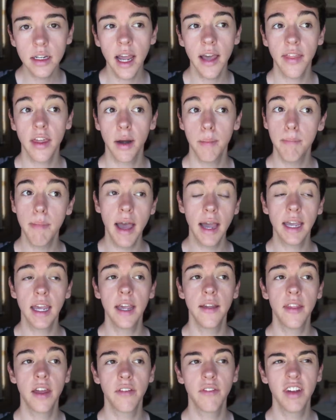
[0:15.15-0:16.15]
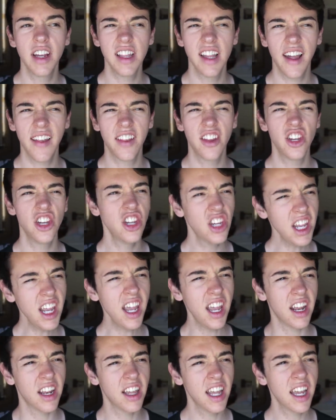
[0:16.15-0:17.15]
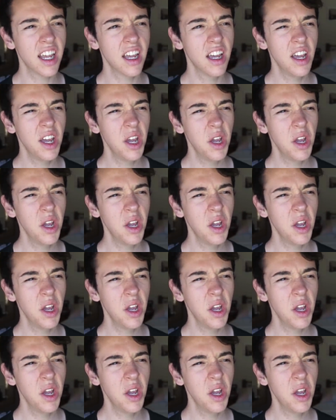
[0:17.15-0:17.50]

now that I'm back here, that I realised, shit, like,